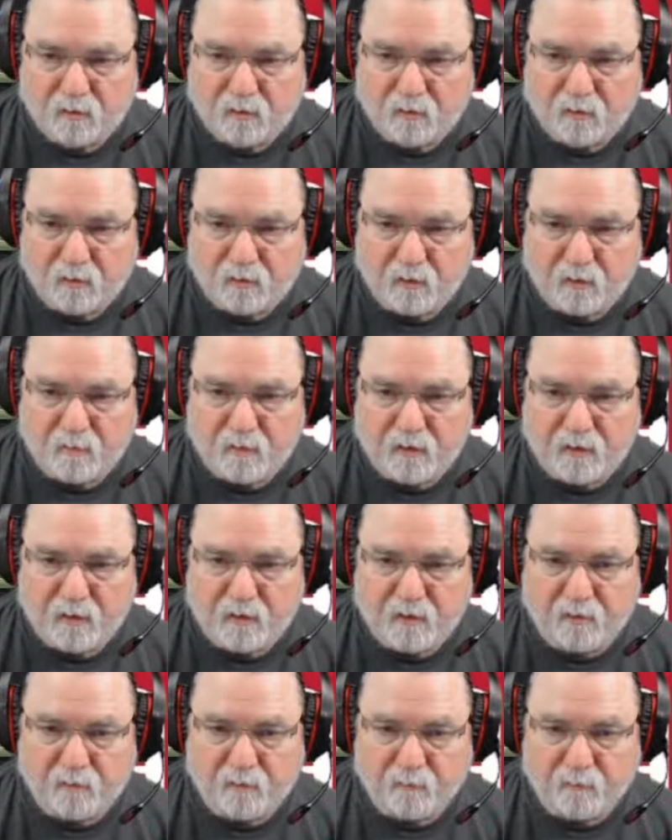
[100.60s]

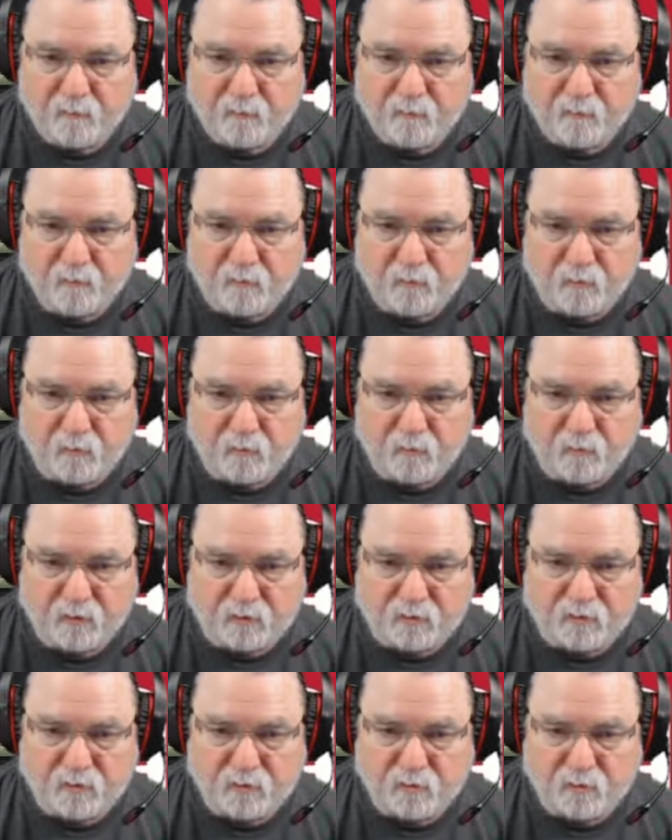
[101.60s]
thumbnail. This
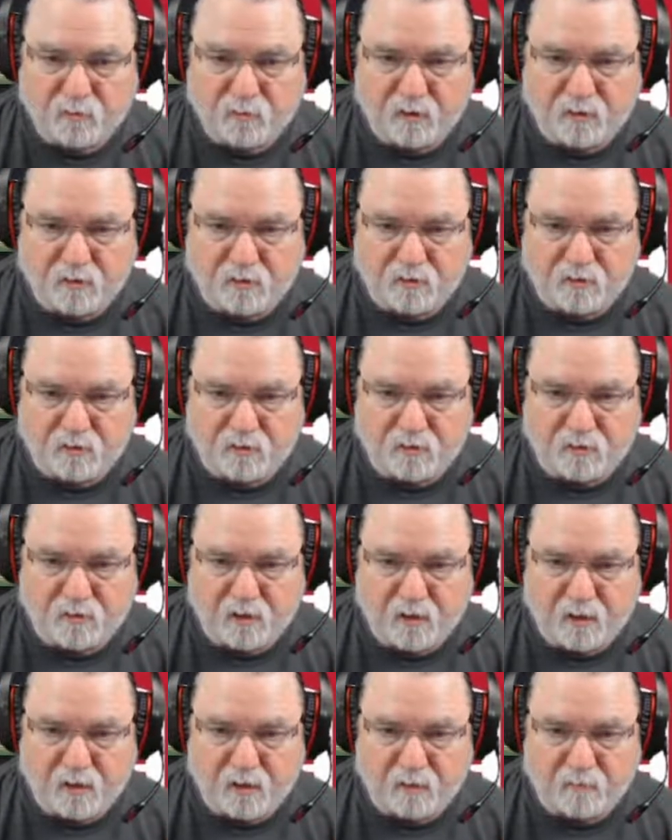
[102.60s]
is the one I just did.
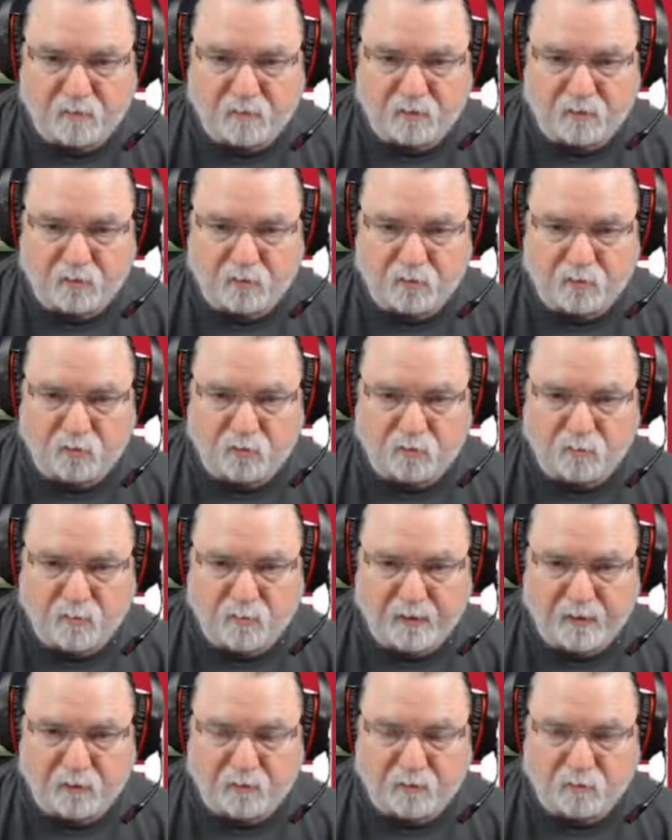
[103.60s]
I named it YouTube
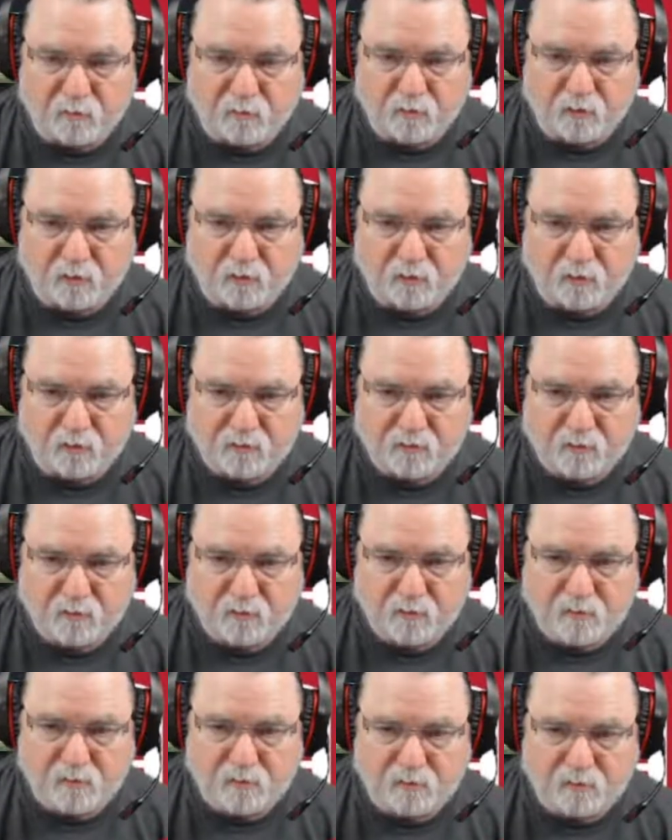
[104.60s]
Banner 1. Let's go
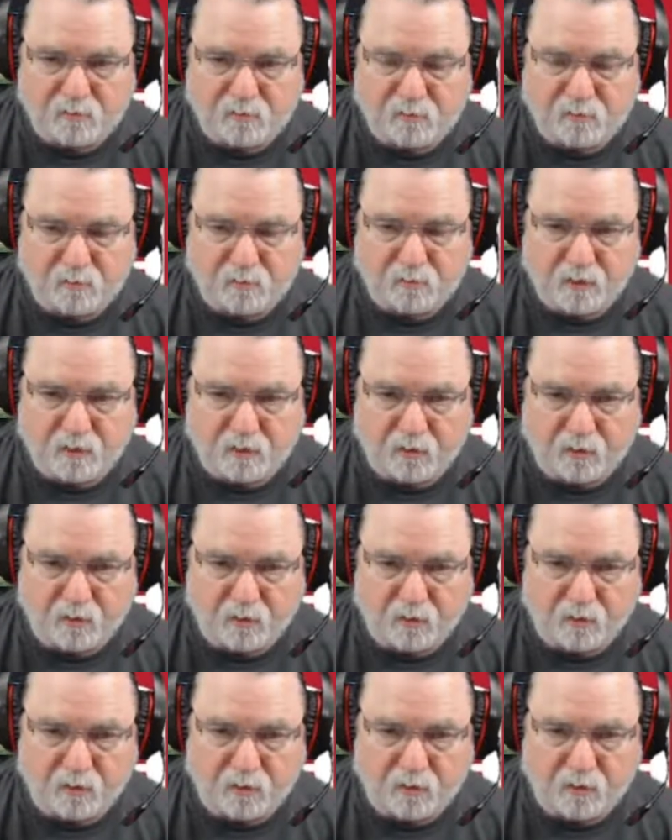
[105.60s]
into this one right
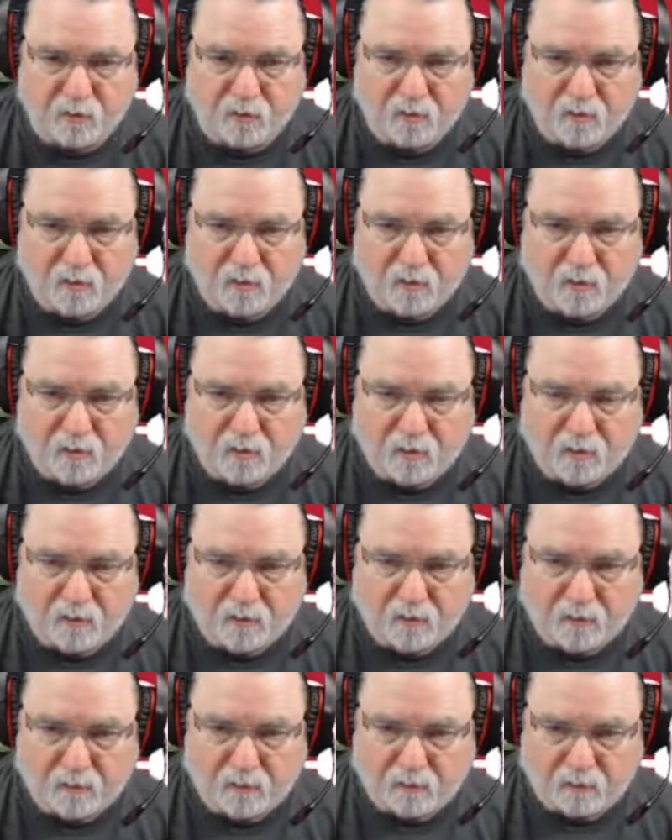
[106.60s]
here,
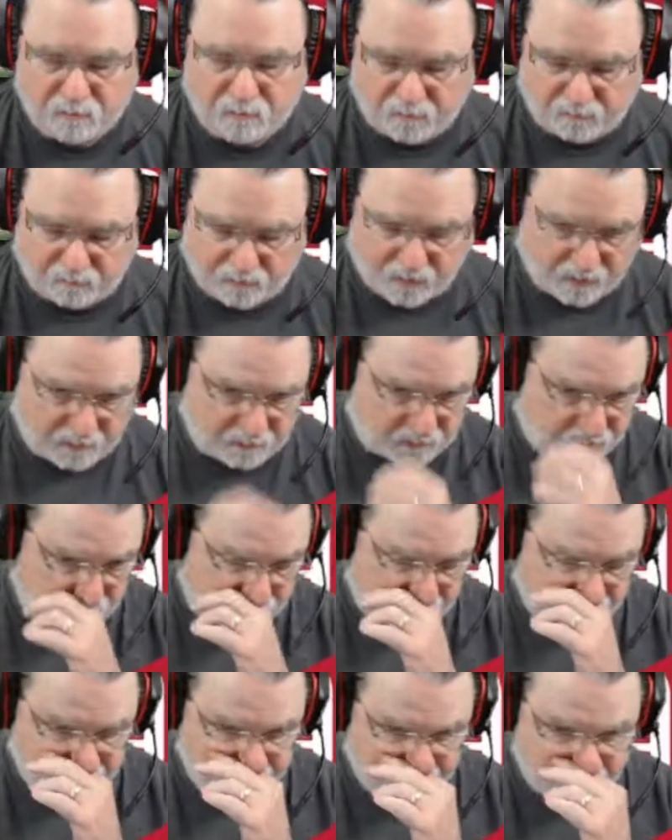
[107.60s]
because I've got
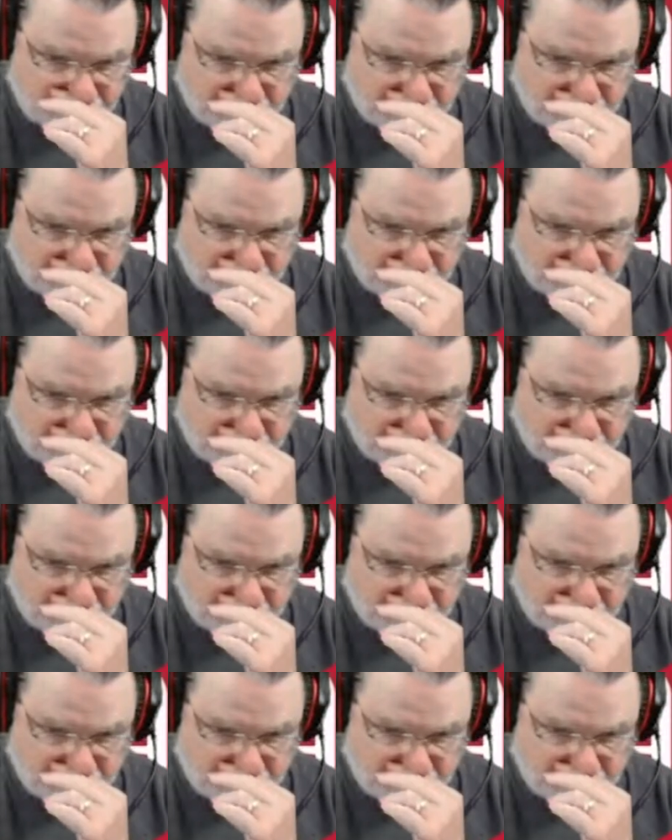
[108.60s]
stuff in